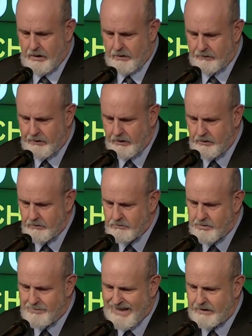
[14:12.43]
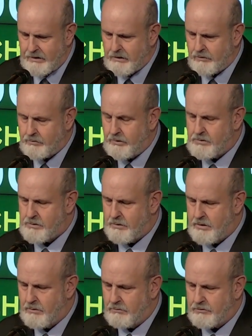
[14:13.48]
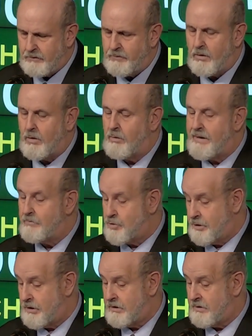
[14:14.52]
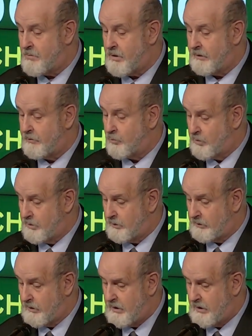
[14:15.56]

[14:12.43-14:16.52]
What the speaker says: the dramatic increase in the use of OMG in the modern world.